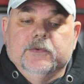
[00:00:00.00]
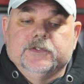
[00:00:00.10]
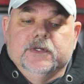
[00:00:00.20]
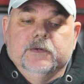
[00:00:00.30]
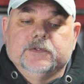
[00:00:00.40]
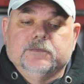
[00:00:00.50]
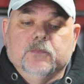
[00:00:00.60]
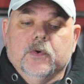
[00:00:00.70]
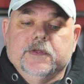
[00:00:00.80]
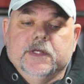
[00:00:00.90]
it was
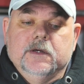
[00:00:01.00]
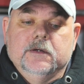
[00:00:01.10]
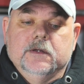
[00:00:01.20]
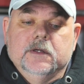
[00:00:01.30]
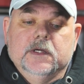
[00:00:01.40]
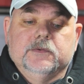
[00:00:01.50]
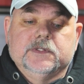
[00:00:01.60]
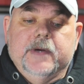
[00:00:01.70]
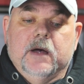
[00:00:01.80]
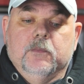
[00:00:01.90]

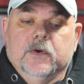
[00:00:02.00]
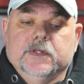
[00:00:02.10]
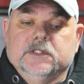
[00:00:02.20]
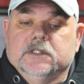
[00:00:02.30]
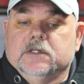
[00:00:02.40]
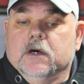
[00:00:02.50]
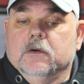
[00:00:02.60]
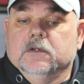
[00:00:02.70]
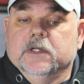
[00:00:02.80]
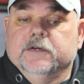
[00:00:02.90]
about more than just our
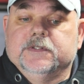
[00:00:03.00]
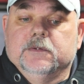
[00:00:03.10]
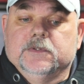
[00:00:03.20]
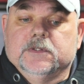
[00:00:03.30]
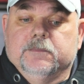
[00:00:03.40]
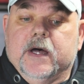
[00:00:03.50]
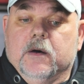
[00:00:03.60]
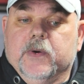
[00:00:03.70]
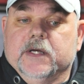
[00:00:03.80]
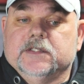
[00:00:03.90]
own lifts. It was
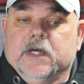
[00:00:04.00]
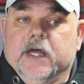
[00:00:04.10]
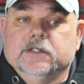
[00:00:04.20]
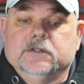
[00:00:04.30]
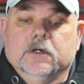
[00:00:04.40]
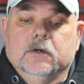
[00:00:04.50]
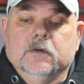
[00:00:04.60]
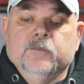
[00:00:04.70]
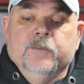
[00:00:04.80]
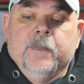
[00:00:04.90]
about Westside.
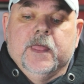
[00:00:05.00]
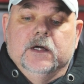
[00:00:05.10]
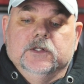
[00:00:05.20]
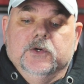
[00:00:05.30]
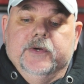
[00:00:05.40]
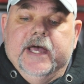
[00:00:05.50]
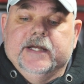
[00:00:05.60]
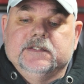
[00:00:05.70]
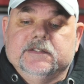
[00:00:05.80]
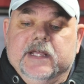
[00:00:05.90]
So Louis
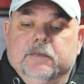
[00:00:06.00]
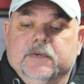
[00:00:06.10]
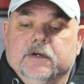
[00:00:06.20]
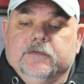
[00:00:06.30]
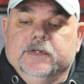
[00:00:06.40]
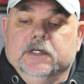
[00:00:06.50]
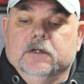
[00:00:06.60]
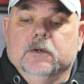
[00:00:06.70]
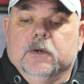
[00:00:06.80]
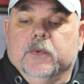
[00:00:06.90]
had a statement of he
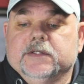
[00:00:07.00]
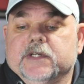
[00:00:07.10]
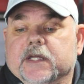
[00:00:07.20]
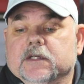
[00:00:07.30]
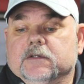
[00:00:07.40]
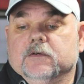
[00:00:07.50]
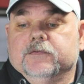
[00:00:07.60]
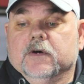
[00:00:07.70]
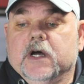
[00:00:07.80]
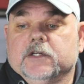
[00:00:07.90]
knew what Westside could do
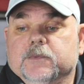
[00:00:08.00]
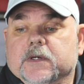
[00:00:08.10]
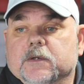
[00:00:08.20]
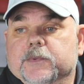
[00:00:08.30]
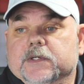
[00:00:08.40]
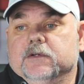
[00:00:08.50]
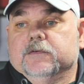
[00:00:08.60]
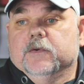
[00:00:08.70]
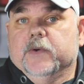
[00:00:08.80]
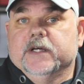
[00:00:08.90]
for us. What could we
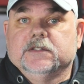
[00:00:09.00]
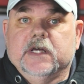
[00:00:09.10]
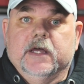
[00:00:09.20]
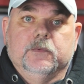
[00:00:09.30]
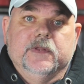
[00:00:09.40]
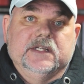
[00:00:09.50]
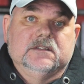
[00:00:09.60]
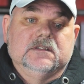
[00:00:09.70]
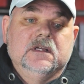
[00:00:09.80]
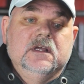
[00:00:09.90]
do for Westside? Well,
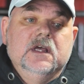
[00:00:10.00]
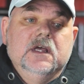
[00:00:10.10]
that's